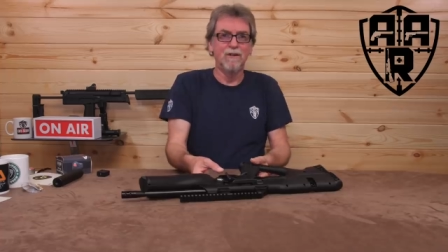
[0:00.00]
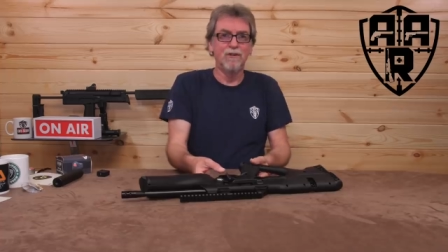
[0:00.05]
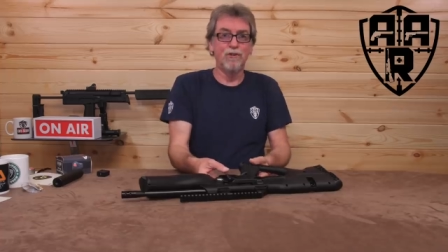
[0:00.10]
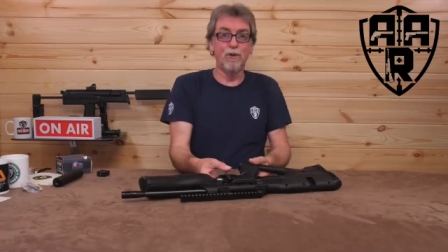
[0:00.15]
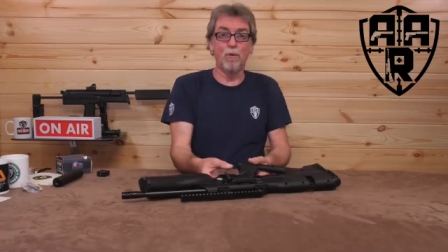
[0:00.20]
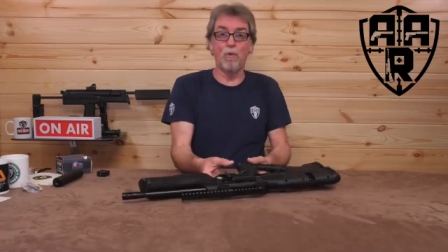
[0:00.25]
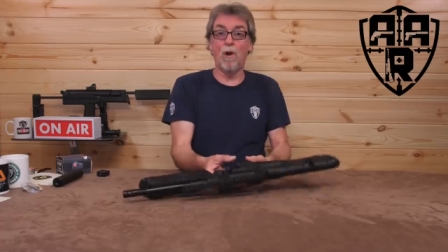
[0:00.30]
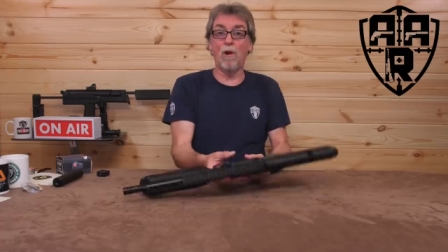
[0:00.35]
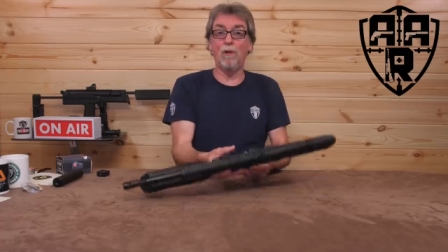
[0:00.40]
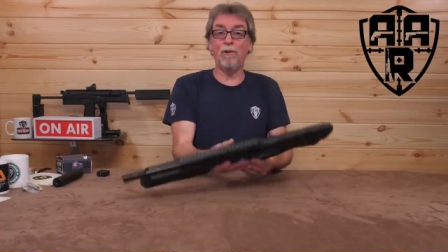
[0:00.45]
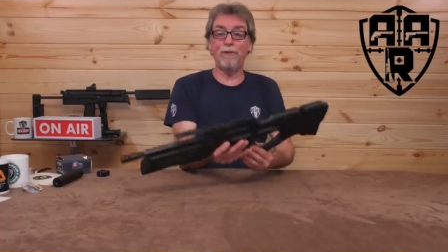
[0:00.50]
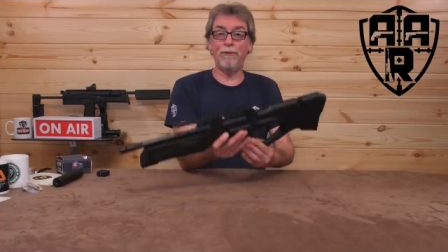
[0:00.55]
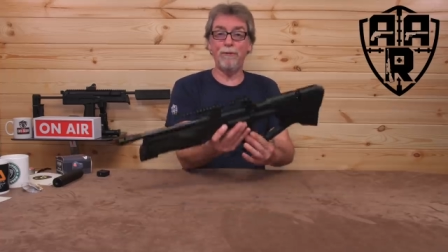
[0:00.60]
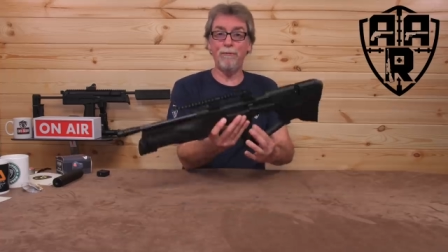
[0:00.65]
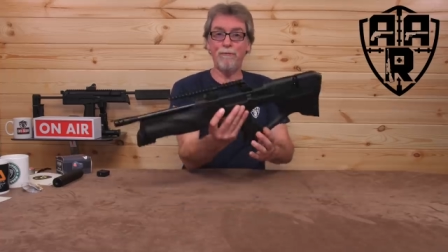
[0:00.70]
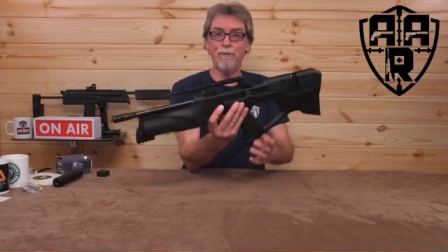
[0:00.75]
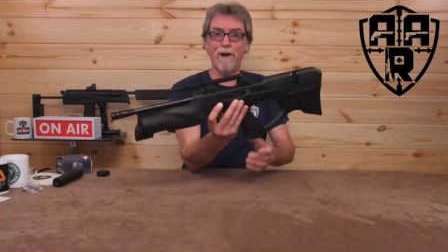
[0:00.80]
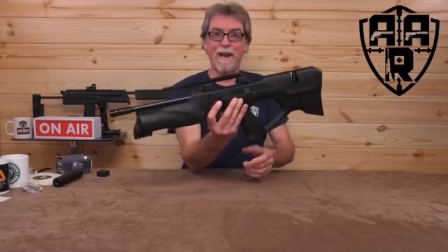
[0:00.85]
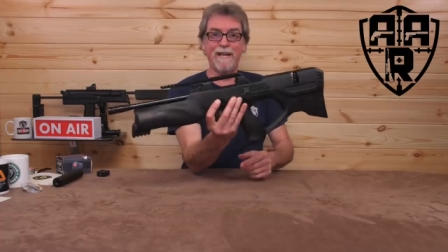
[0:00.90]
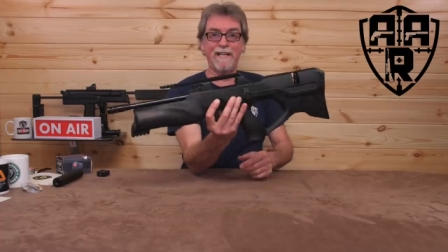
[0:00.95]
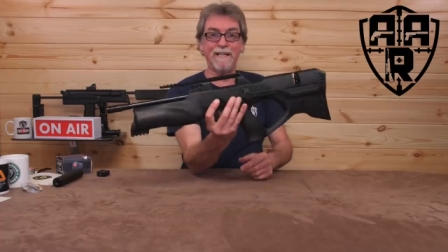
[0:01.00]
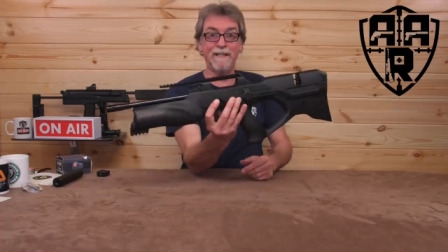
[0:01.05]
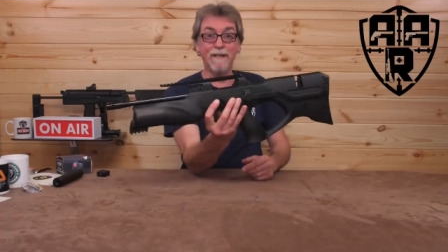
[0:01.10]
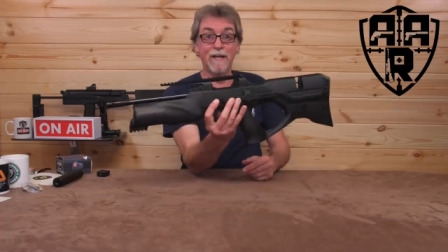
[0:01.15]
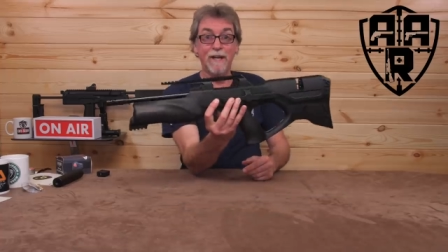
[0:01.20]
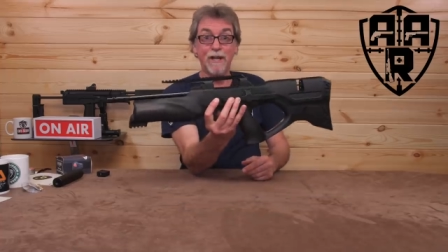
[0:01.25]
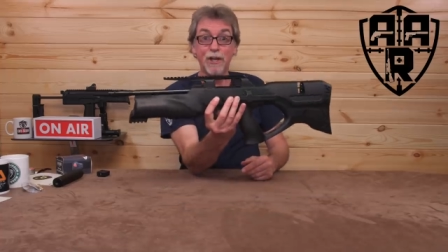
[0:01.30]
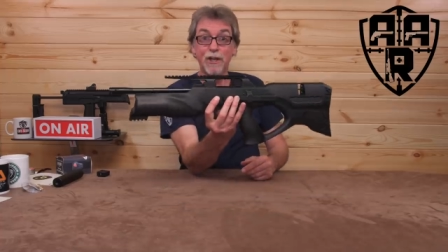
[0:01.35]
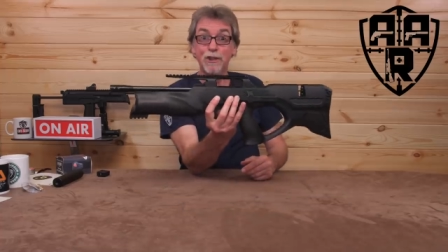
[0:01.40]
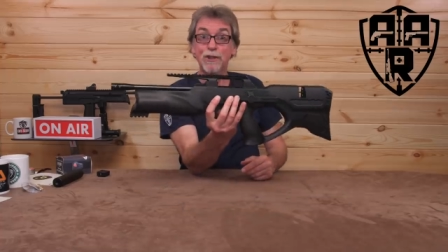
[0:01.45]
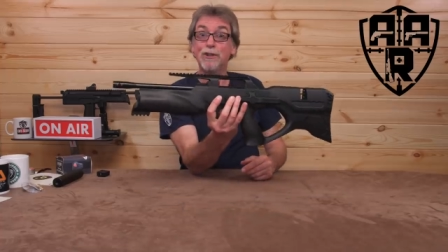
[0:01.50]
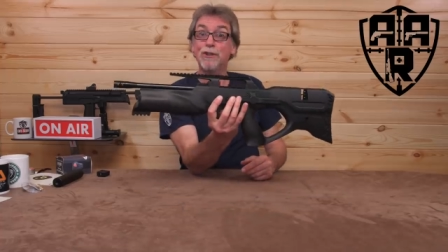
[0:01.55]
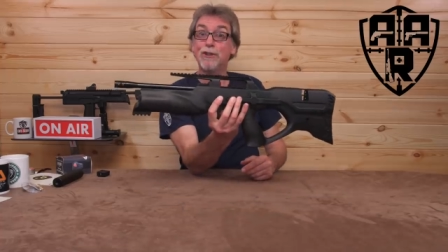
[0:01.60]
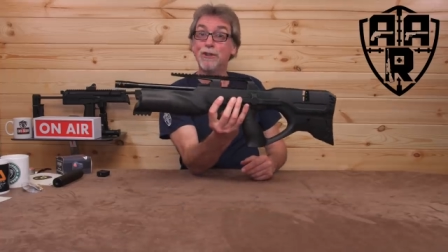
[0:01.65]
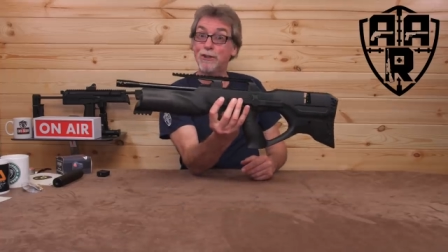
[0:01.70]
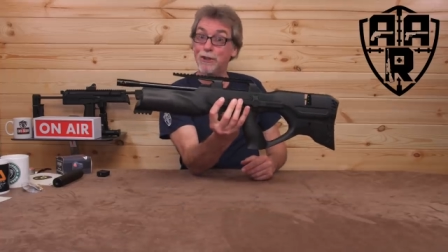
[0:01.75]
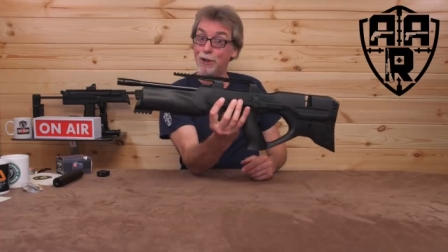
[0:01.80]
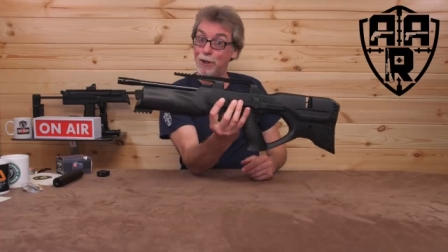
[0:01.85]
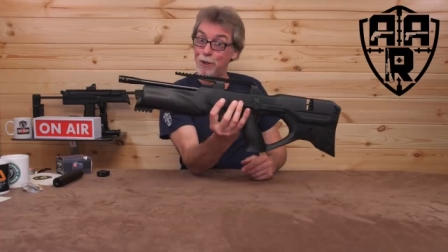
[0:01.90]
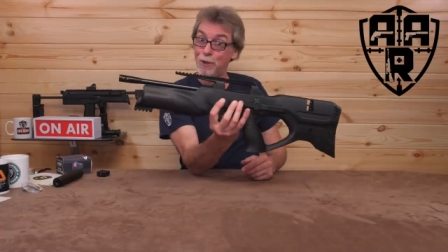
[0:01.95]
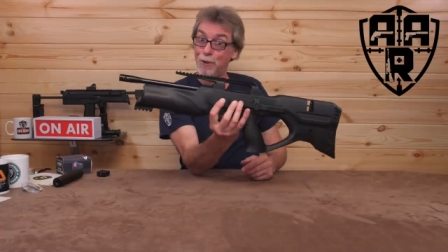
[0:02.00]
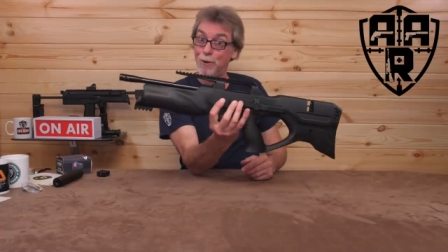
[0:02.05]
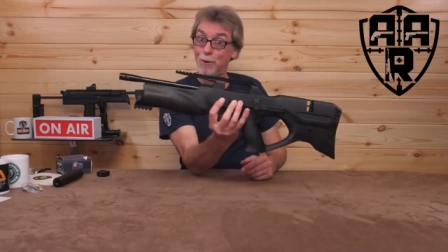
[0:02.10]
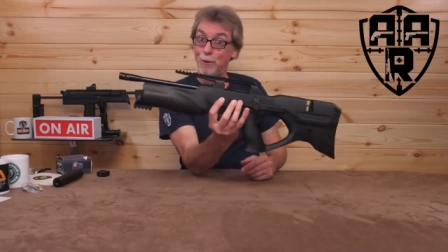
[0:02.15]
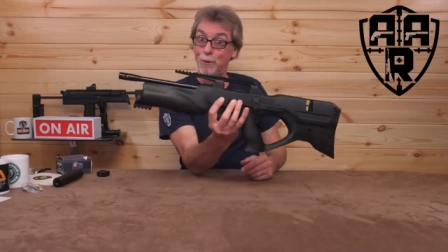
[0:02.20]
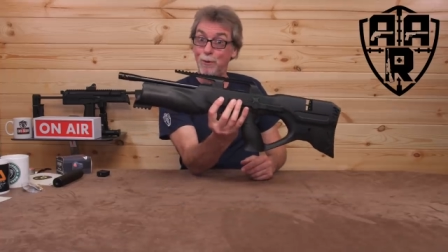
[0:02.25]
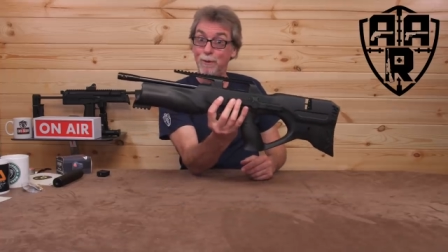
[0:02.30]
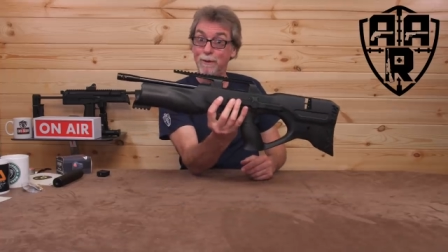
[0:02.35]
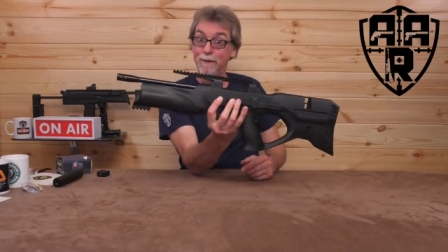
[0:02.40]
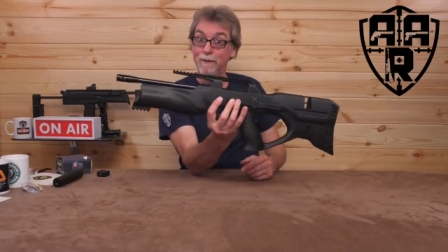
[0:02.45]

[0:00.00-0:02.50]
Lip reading: The Walther Reign 2.